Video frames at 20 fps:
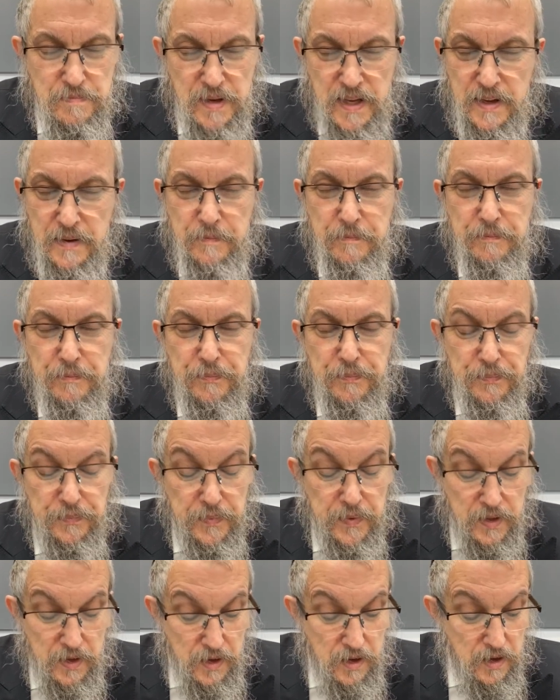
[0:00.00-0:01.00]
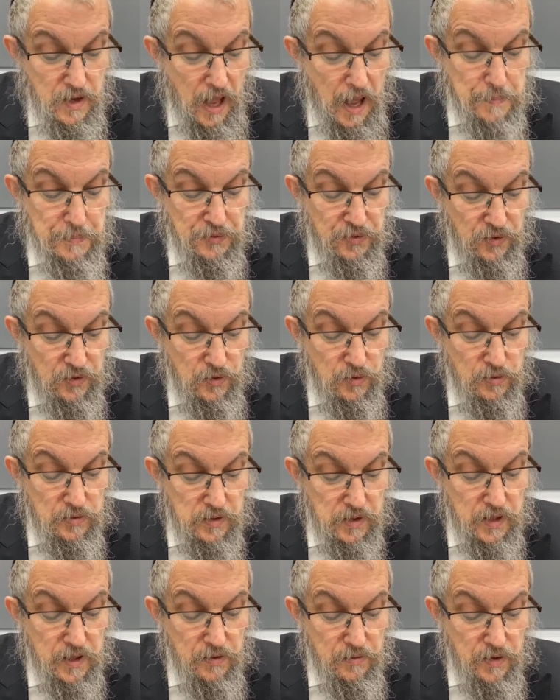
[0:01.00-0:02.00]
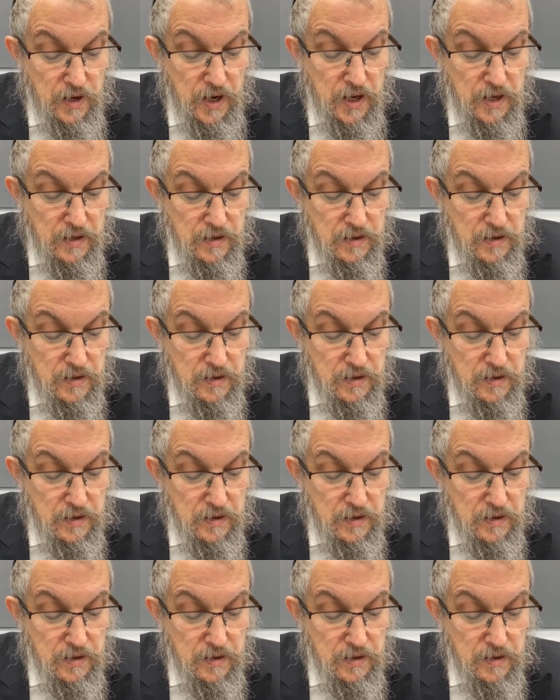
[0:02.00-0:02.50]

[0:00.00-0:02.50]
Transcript: me. Absolutely, right?